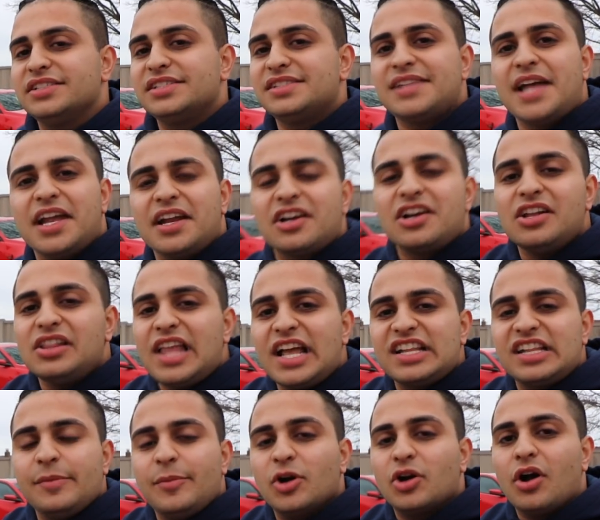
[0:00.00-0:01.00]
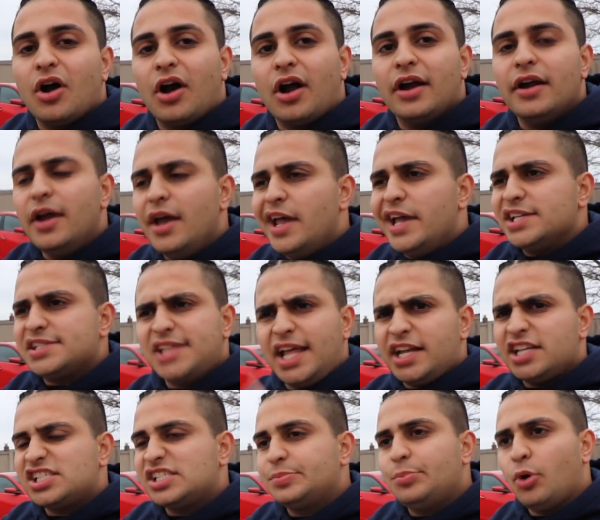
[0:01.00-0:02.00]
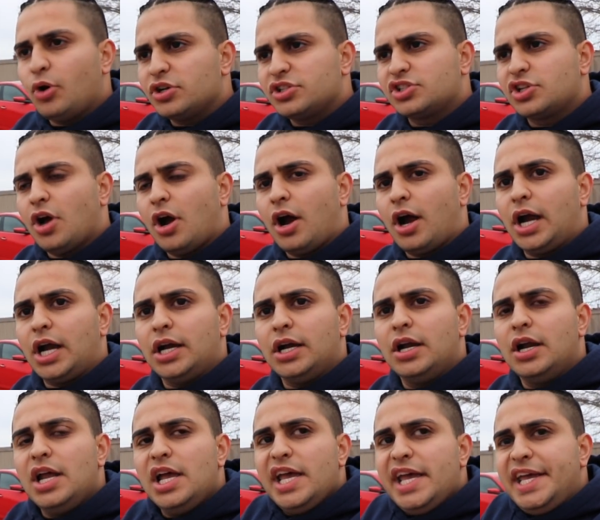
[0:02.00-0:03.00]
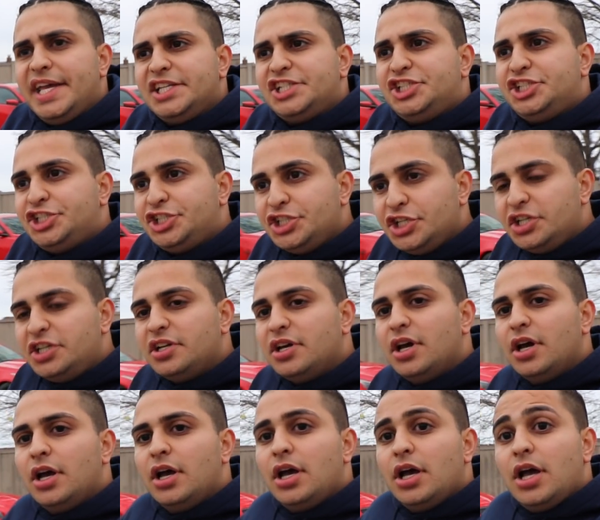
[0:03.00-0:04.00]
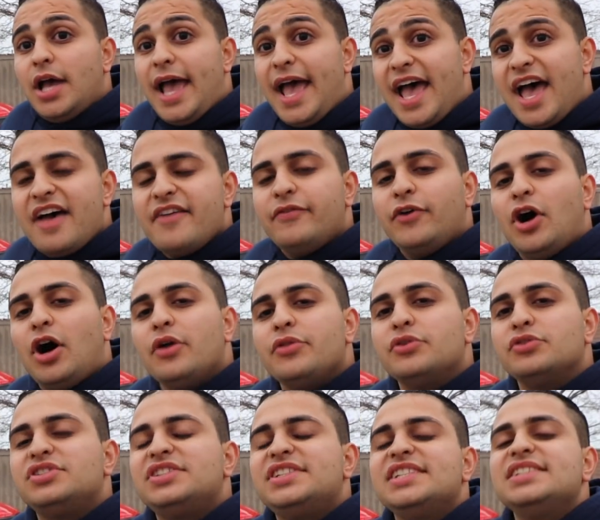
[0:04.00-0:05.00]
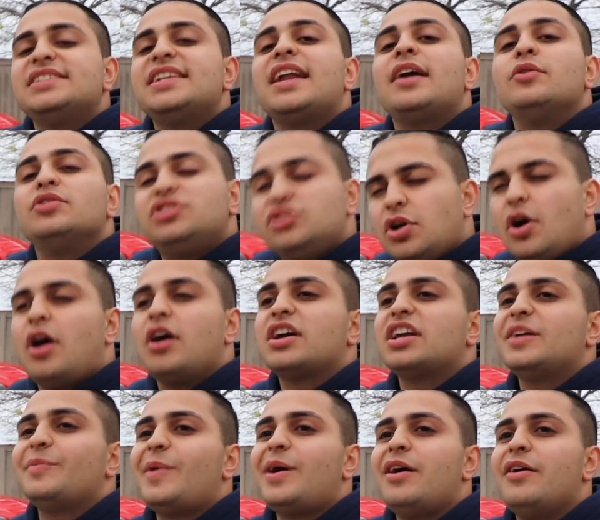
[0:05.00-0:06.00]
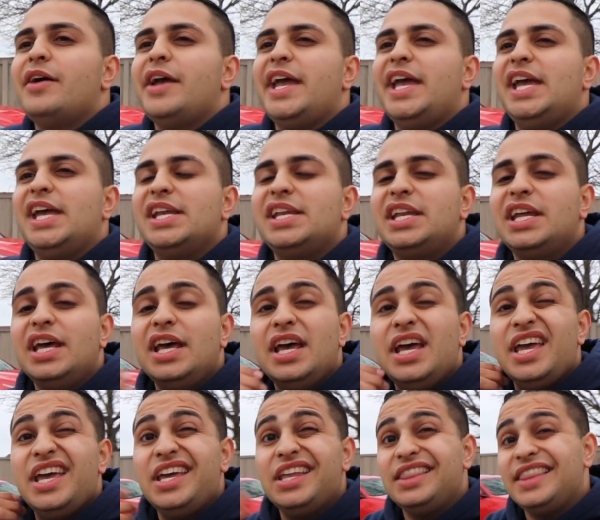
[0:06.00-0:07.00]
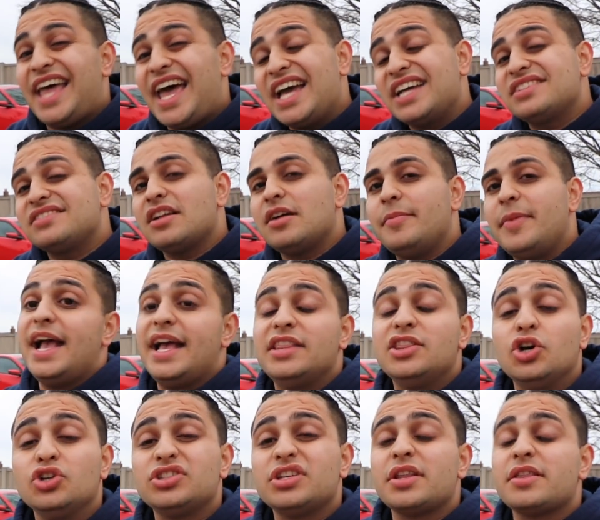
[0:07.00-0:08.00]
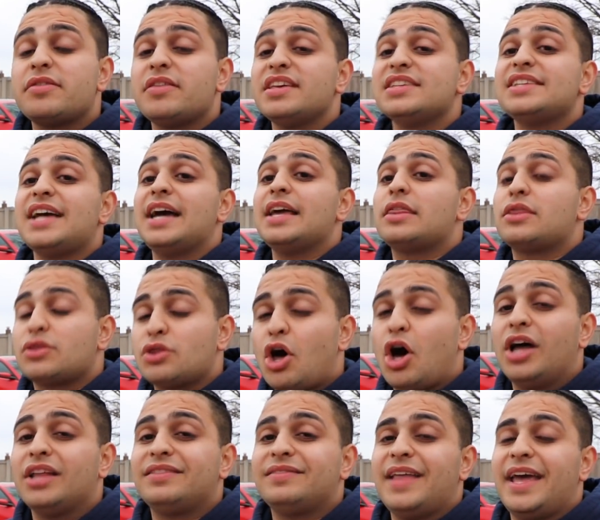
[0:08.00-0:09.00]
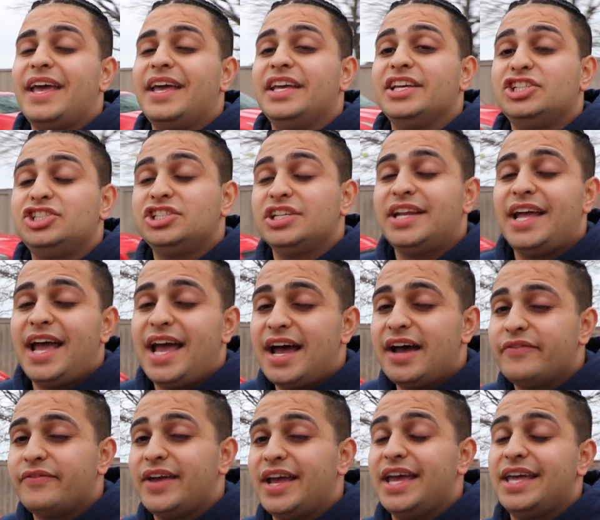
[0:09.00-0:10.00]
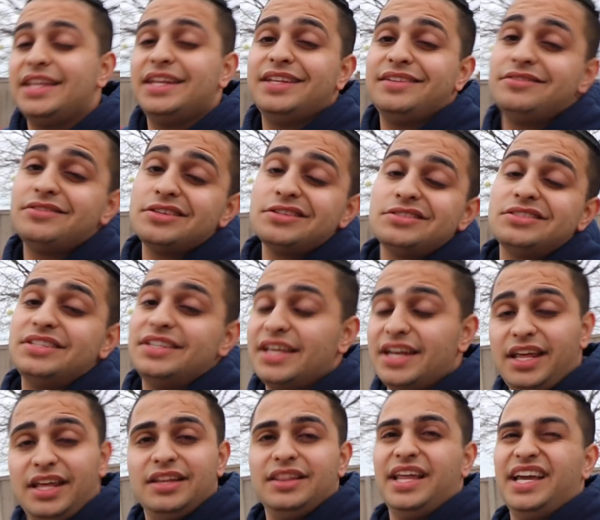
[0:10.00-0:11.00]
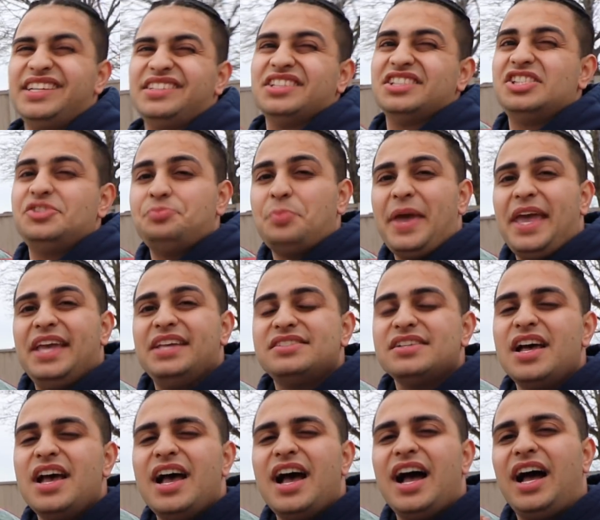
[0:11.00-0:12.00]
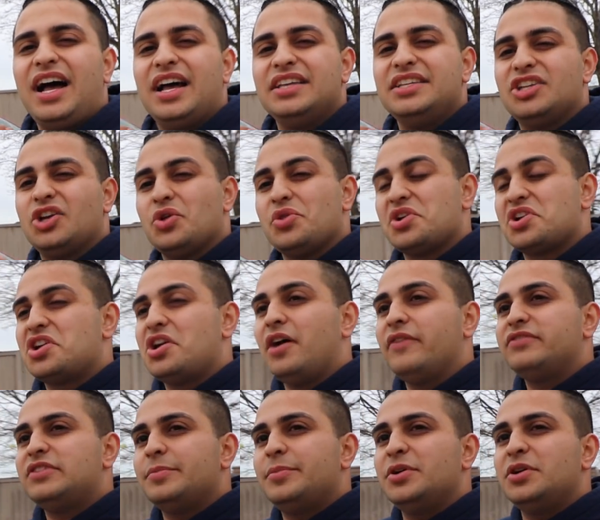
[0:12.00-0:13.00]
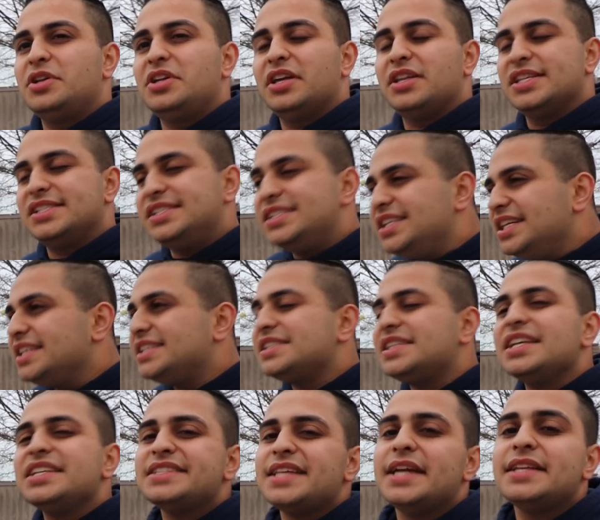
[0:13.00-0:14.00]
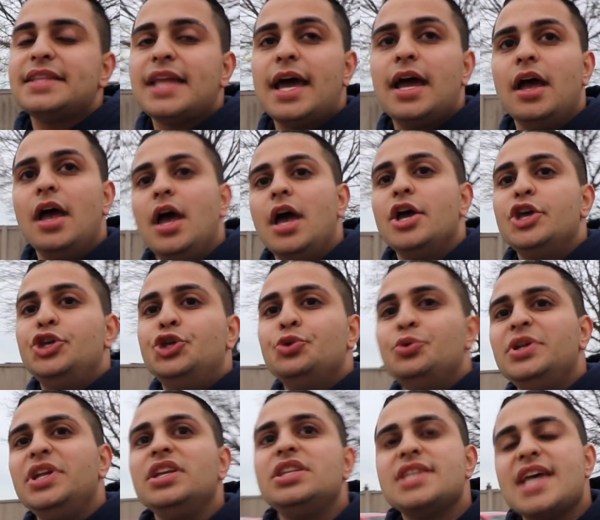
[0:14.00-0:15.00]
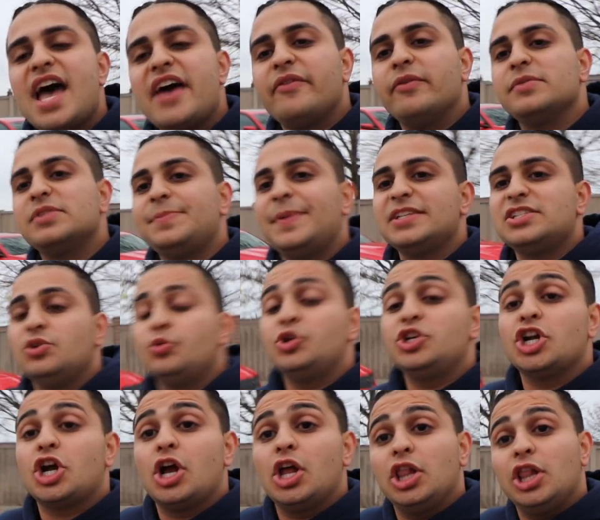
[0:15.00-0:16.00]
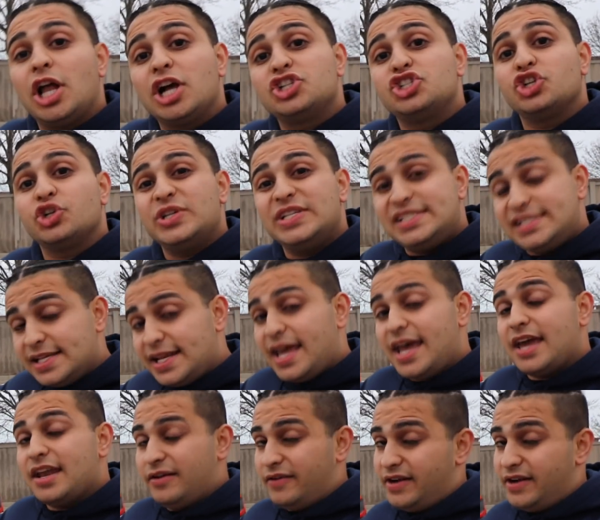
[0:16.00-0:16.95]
It's not a collectible car, it's not a sports car. It should have all those things that I was talking about, and it lacks them, and those are the things I thought that it should have, and it just didn't. Like the space, you know, the comfortability of the seats, things like that. You need to have them, especially when you're a luxury sedan,